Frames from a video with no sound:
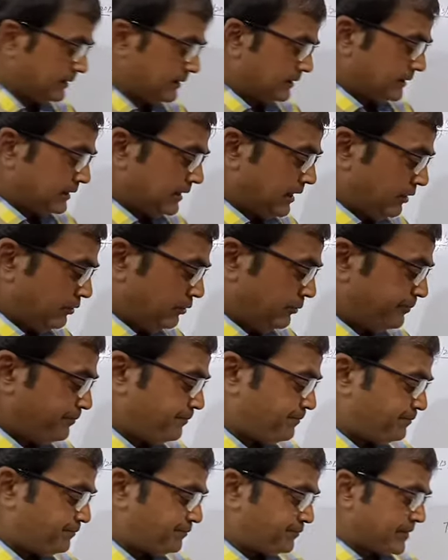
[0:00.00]

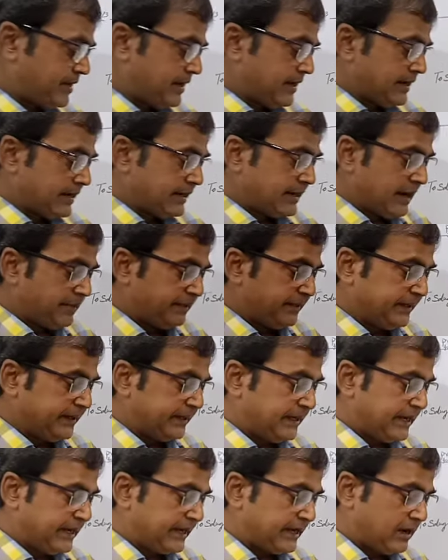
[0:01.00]
Now
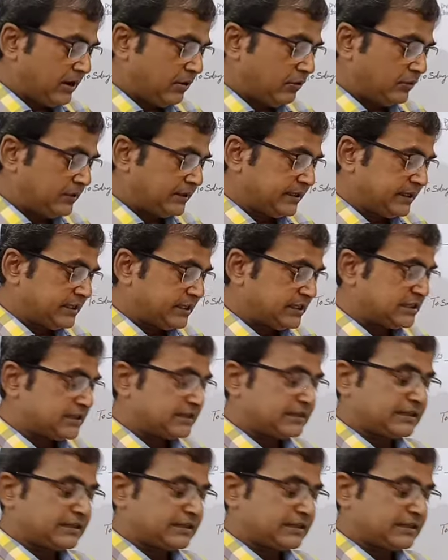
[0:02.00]
capital account is